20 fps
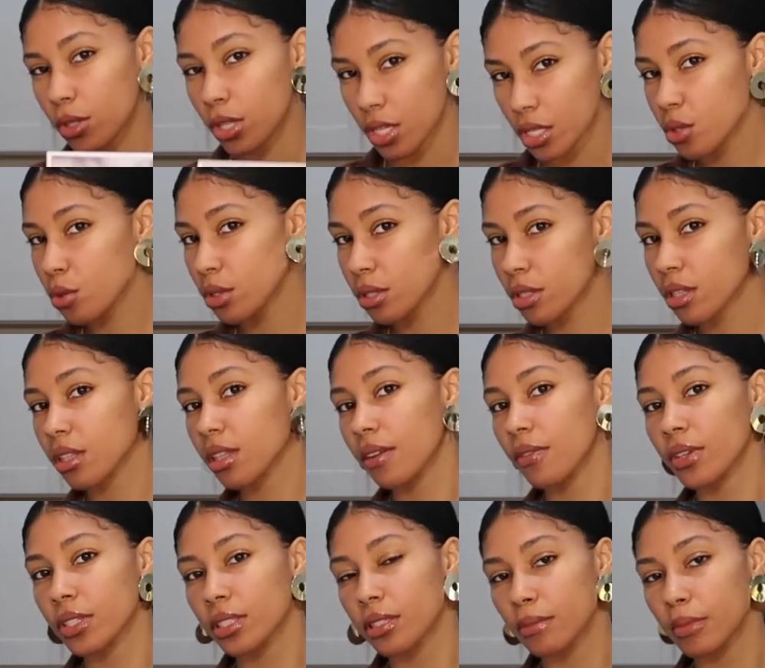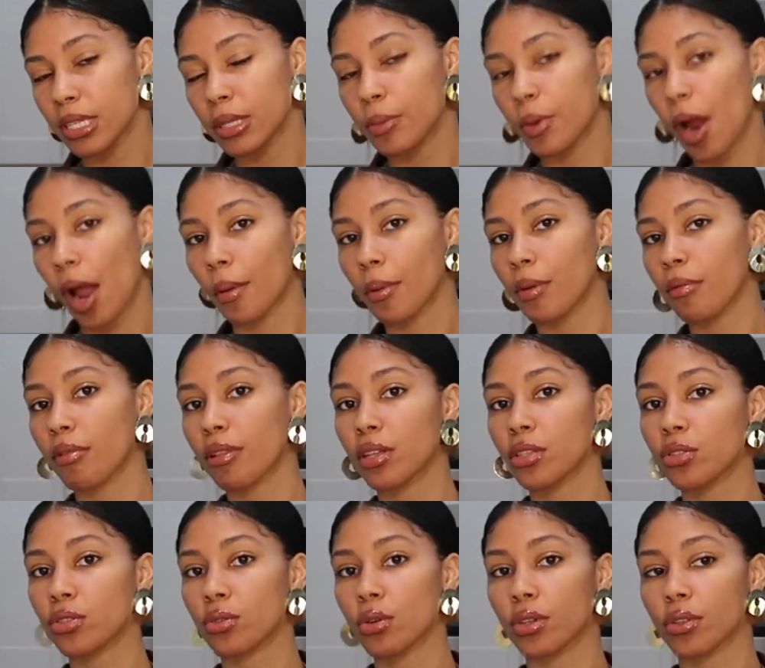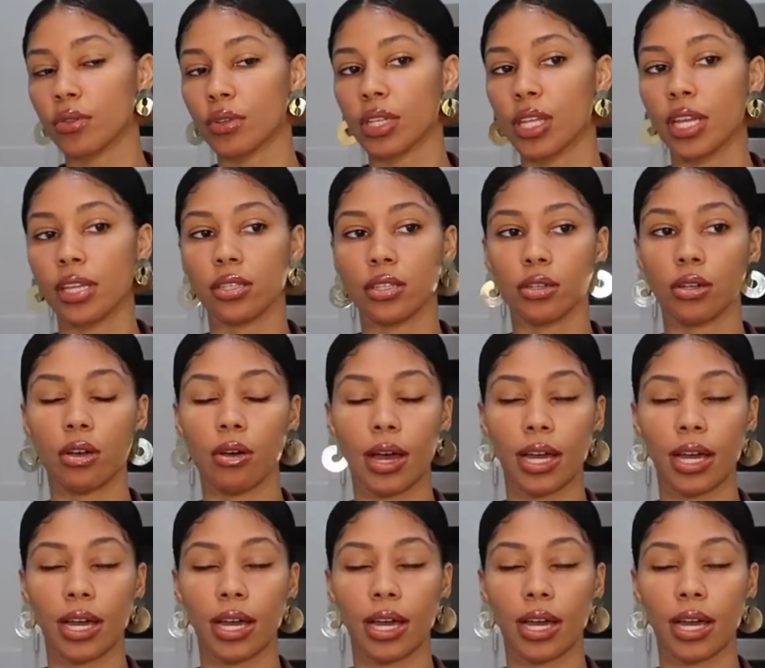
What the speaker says: this was delivered to me probably 2 or 3 days ago.